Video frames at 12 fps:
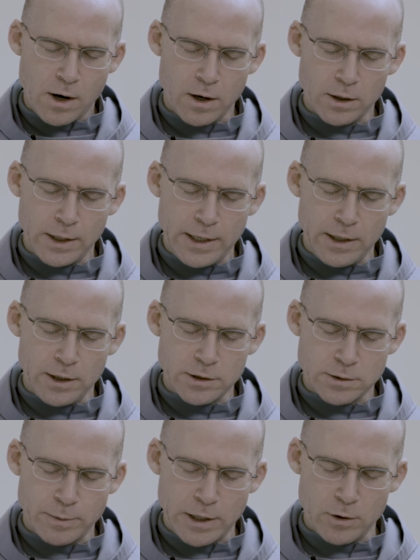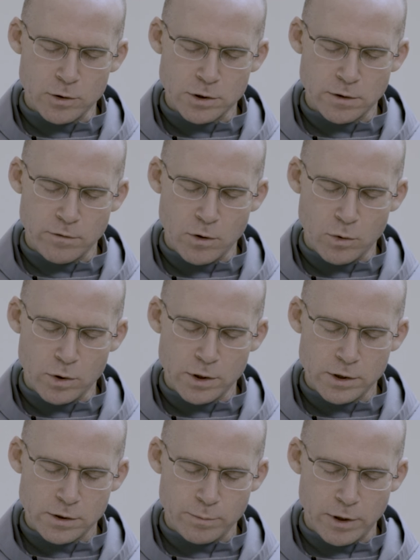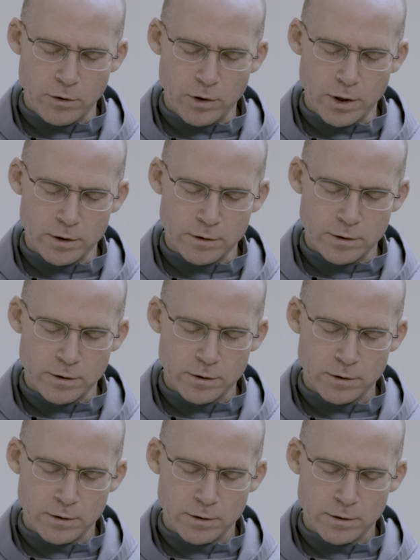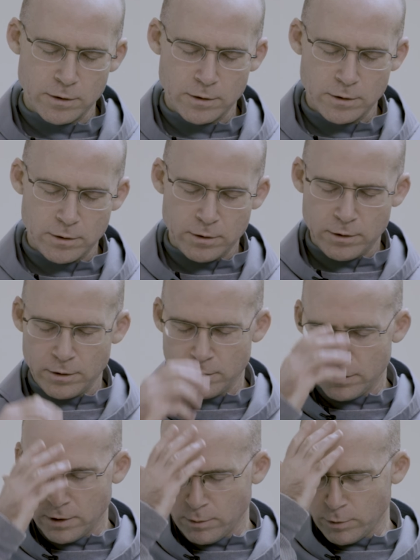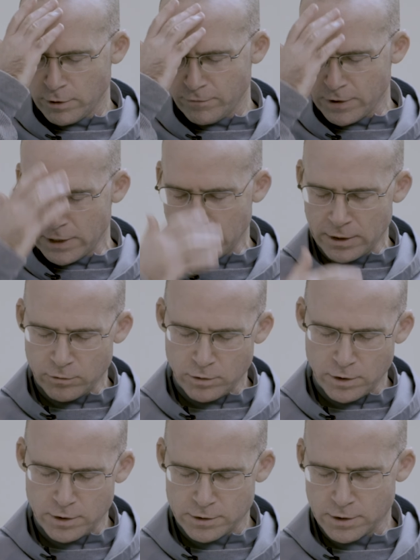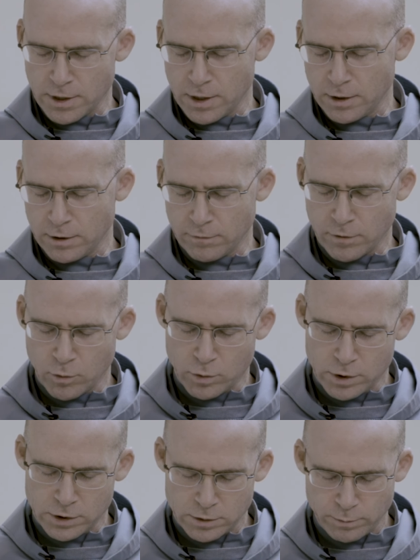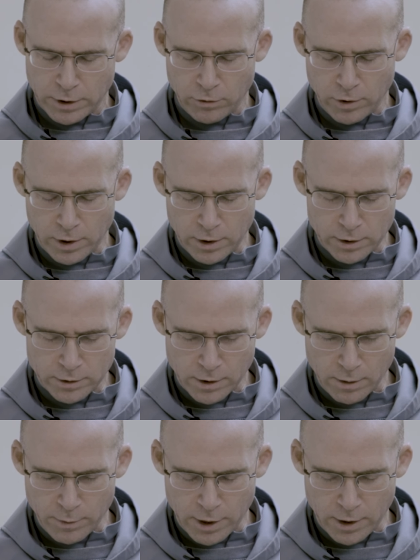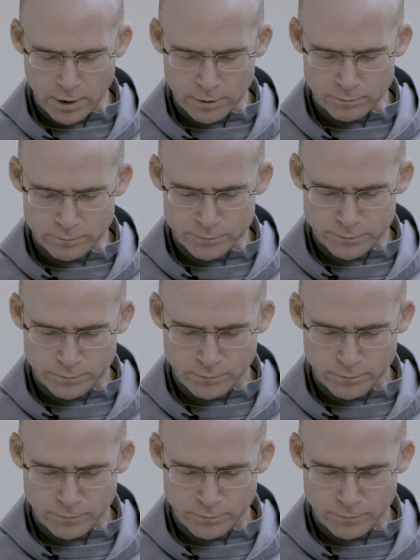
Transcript: Our Lady, spouse of the Holy Spirit, in the name of the Father, and of the Son, and of the Holy Spirit. Amen. Amen.